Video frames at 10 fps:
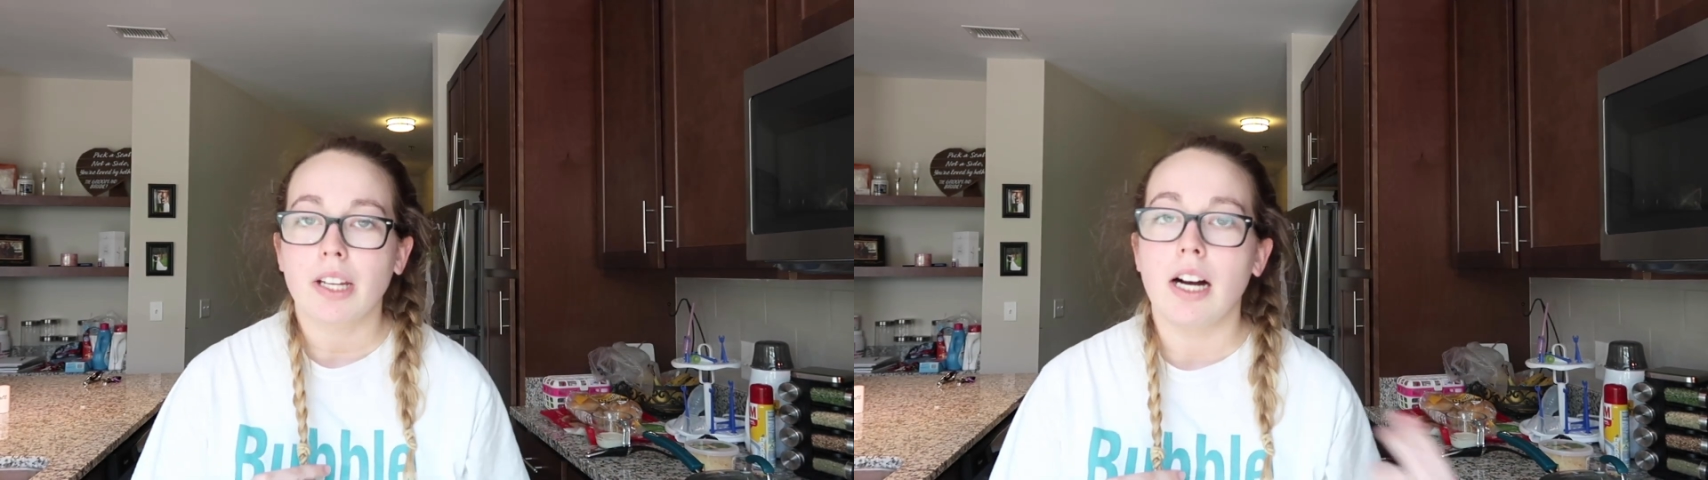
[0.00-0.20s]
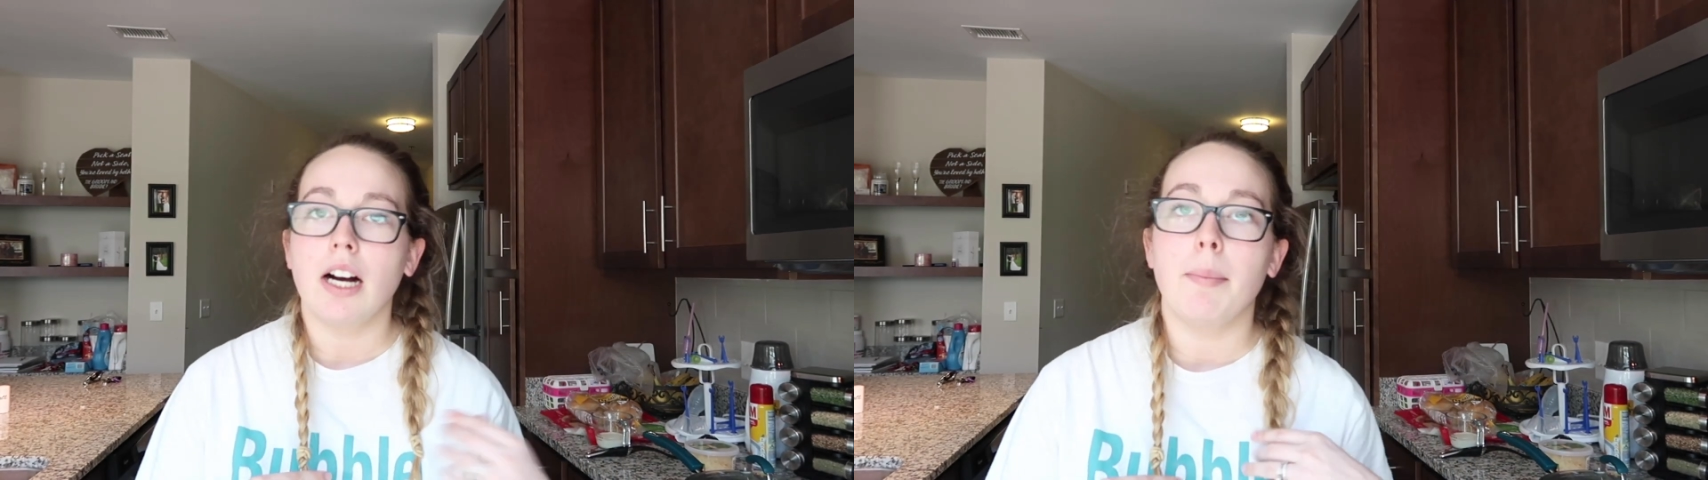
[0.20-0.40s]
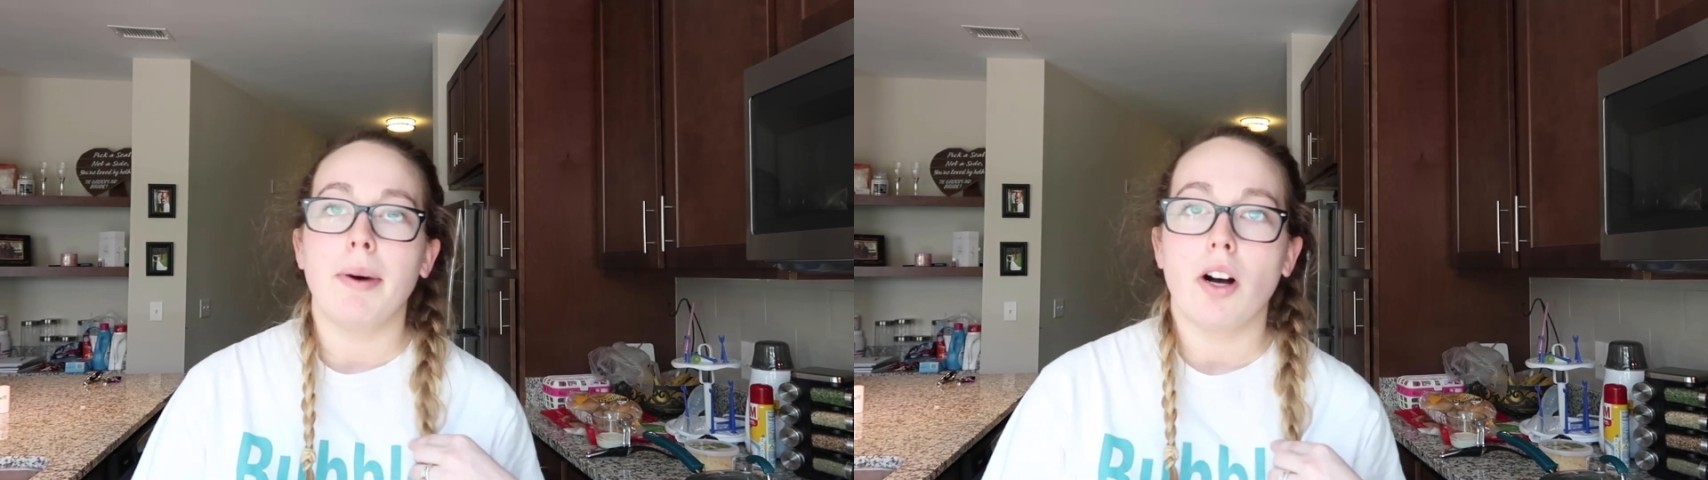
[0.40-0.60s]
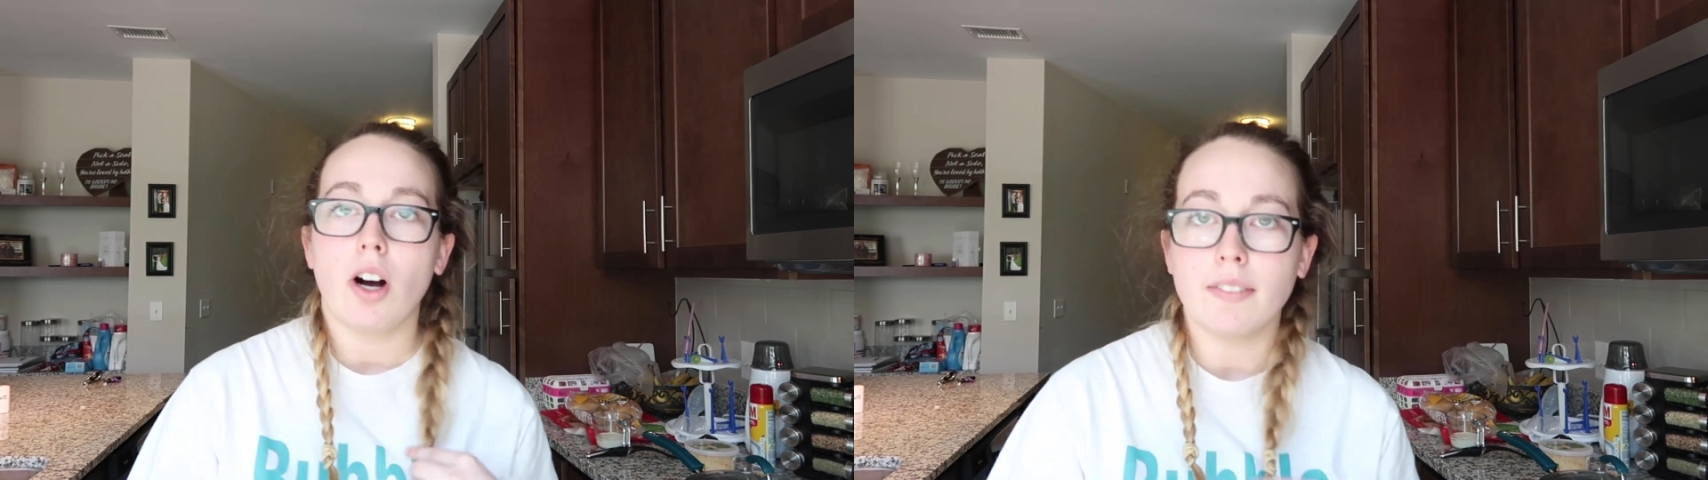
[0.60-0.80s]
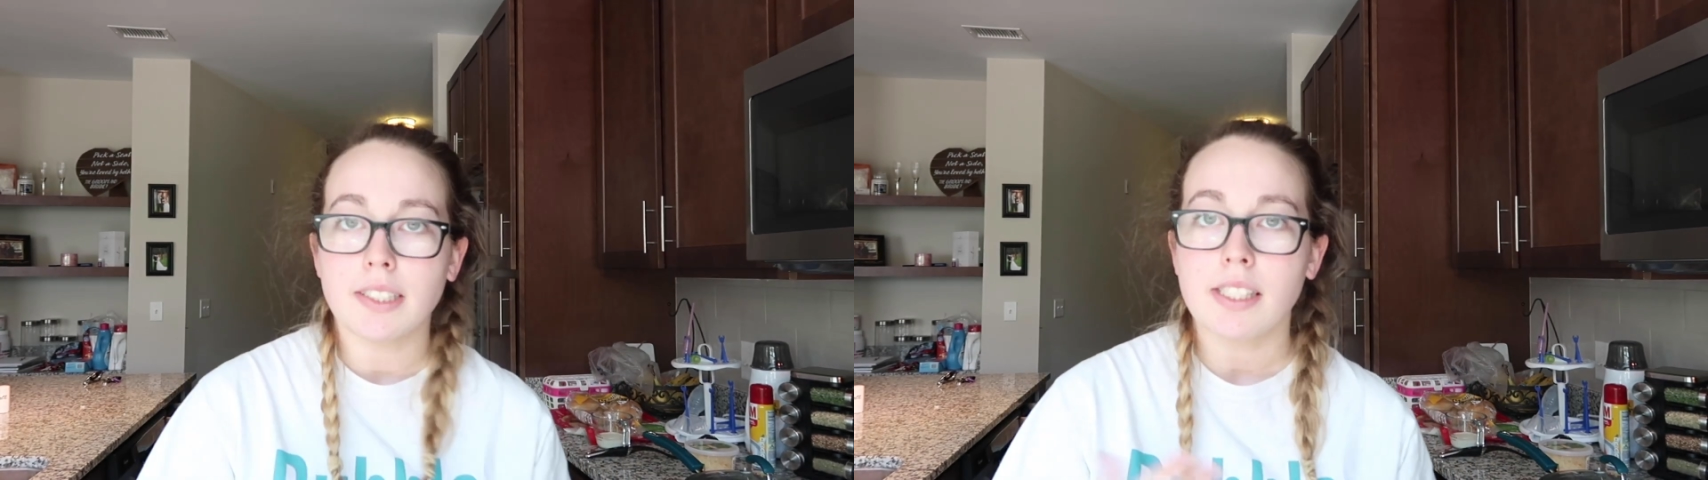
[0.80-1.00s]

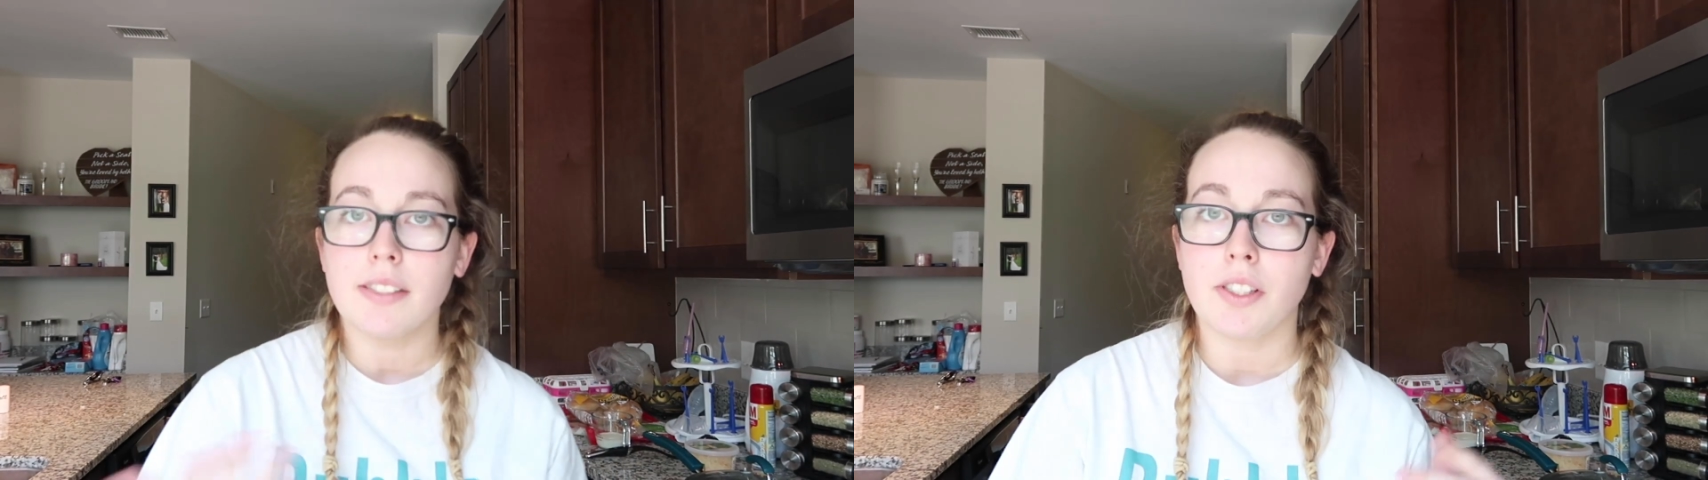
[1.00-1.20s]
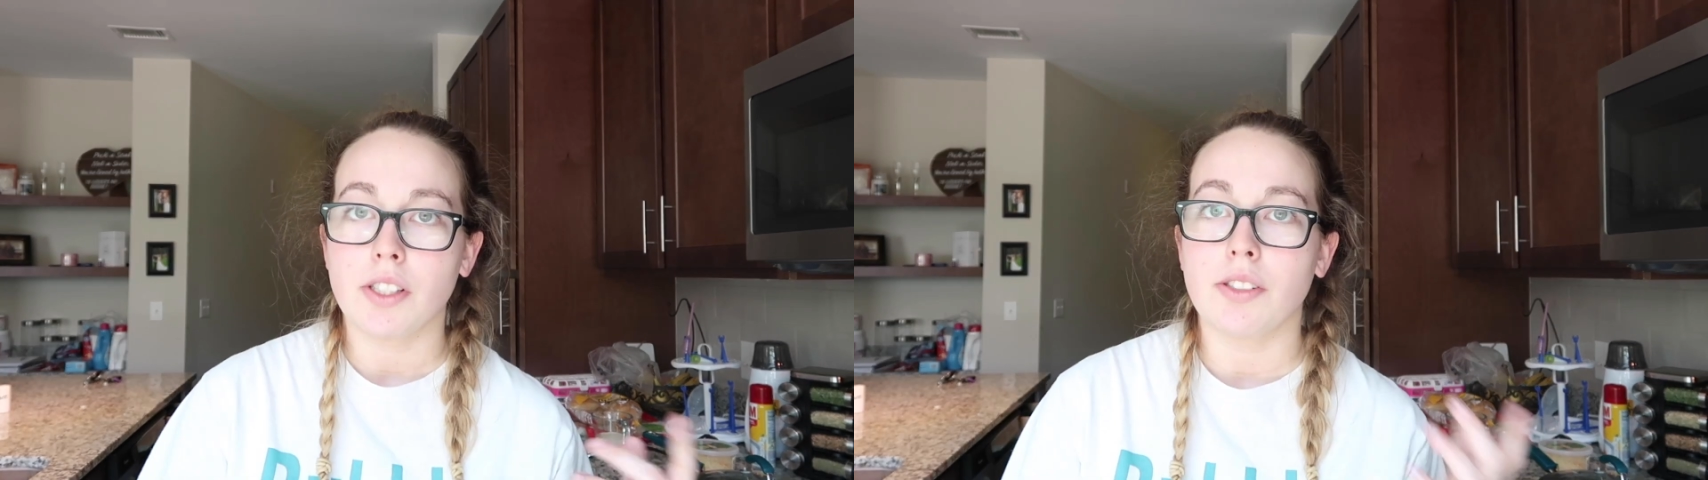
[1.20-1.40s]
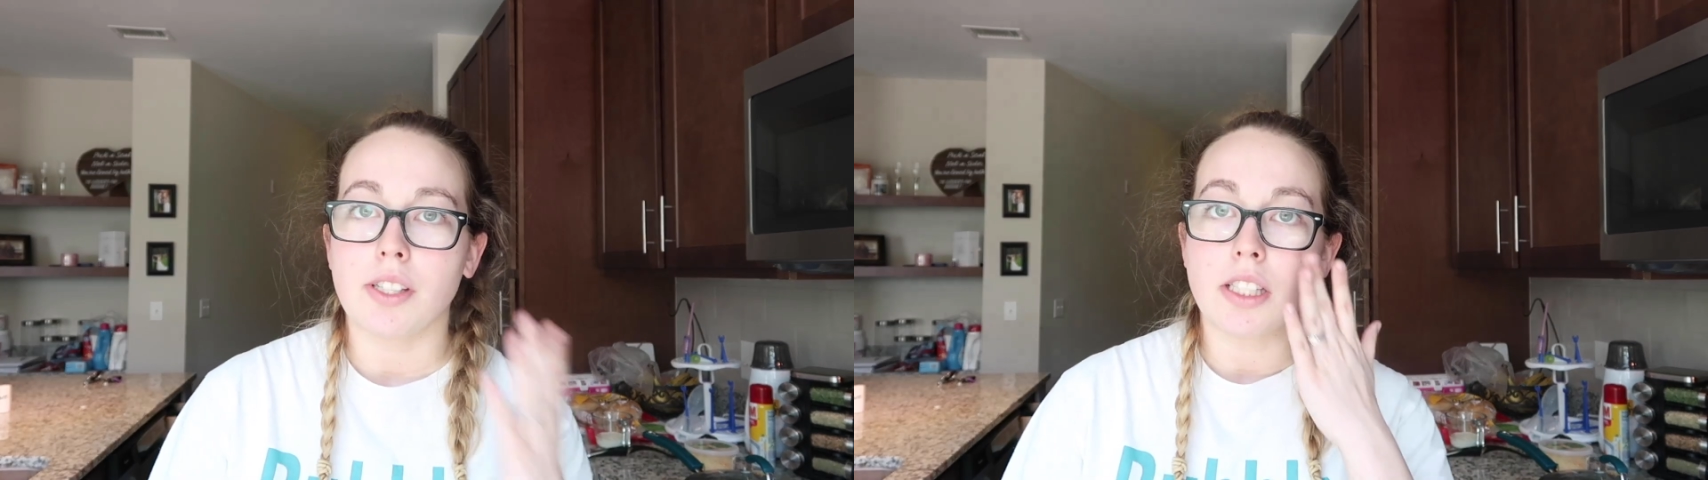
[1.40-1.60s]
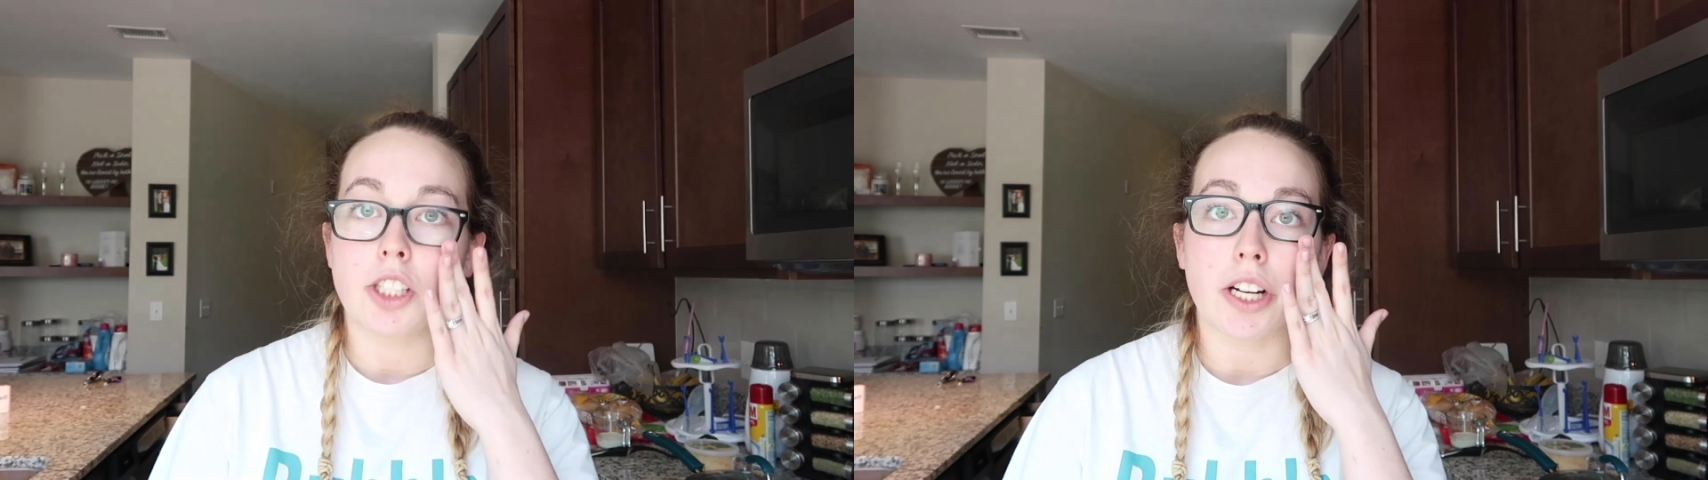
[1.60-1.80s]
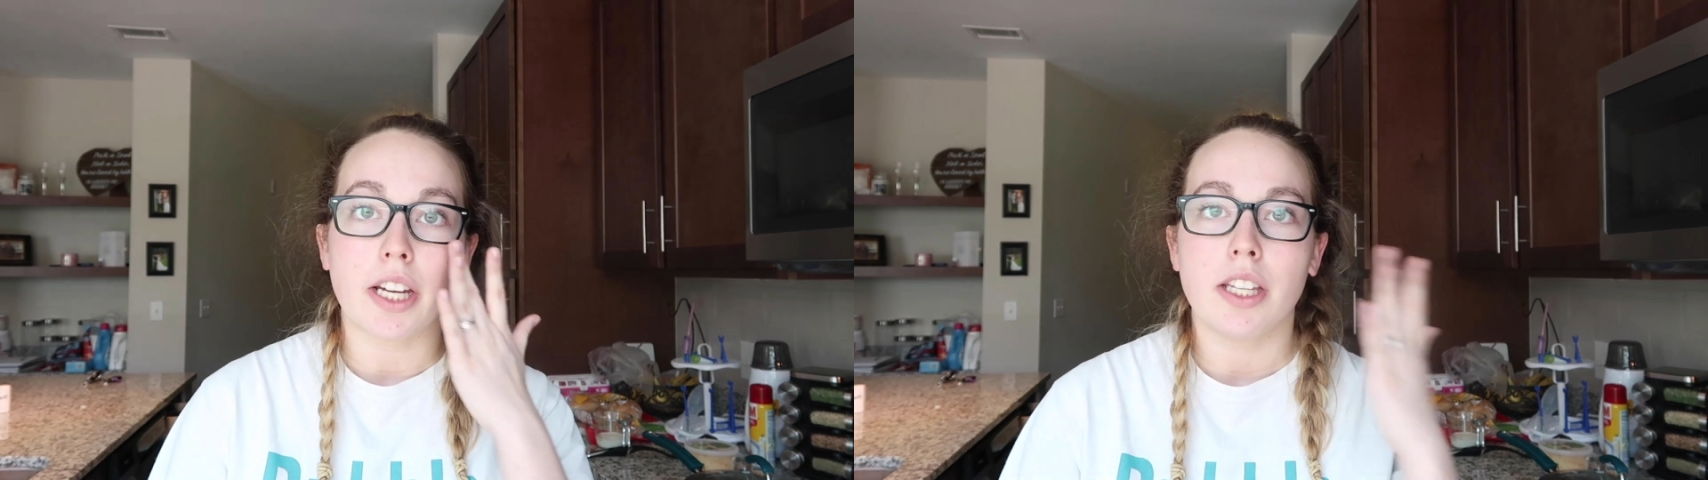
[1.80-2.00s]
Obviously if you're using the
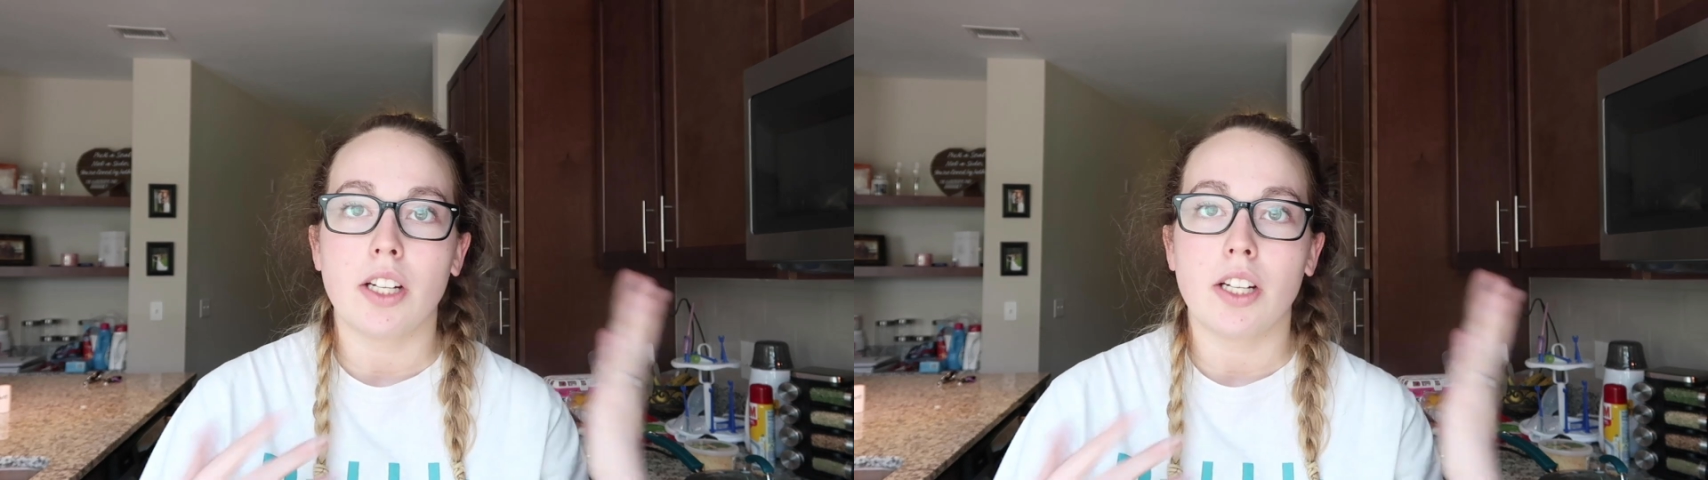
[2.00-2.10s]
chicken,